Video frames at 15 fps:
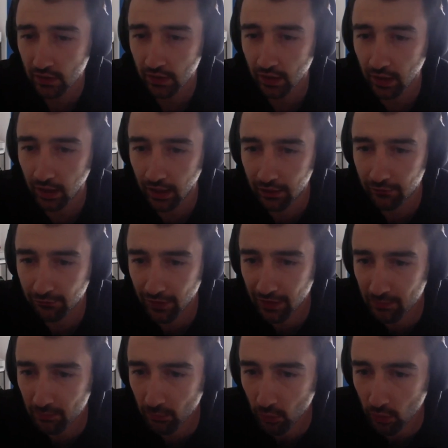If they're in
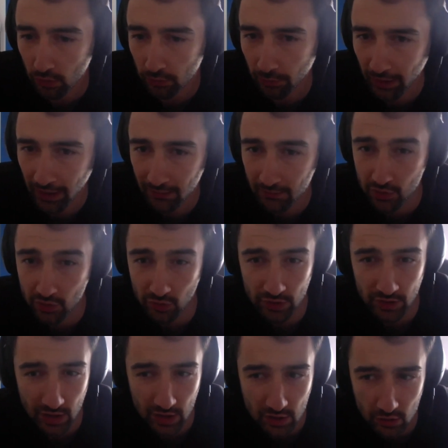more perhaps
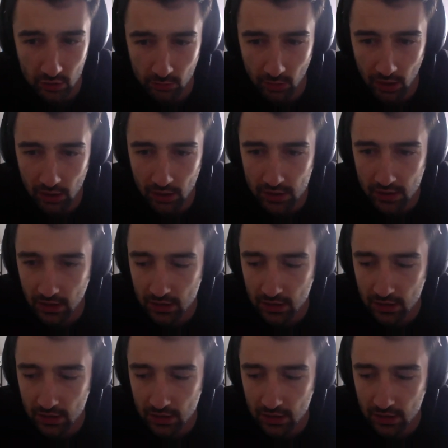traditional marketing,